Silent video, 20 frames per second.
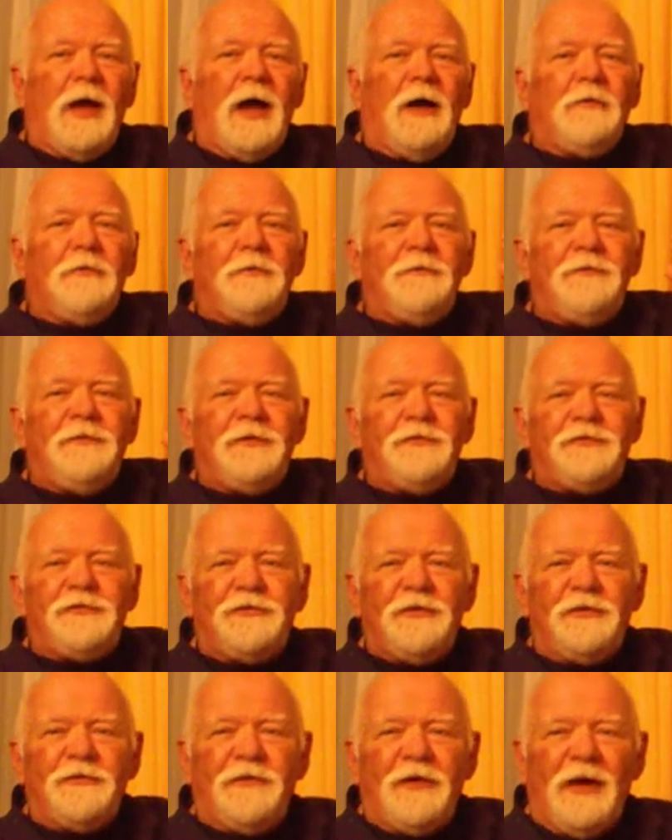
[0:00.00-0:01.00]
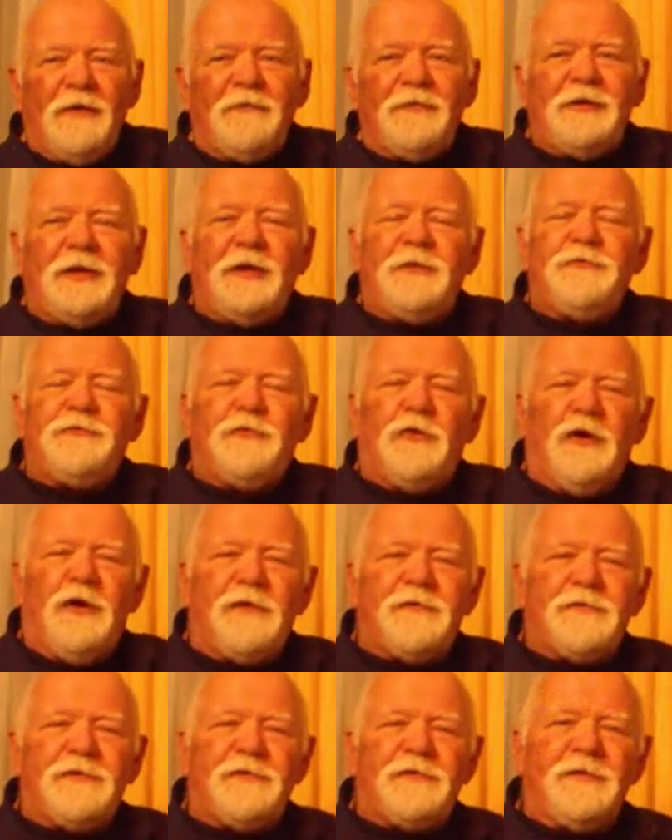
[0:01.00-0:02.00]
our vision of heaven and
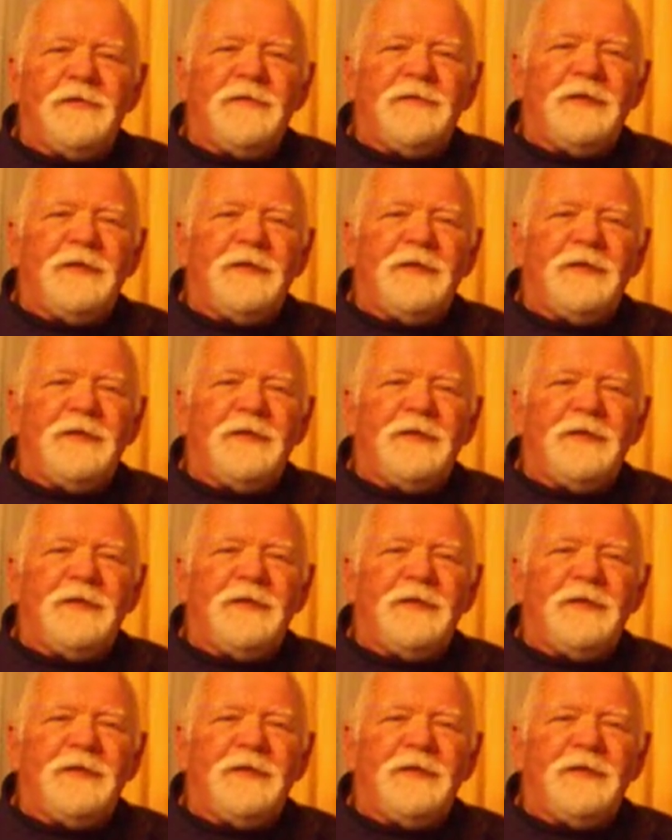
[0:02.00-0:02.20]
draws us into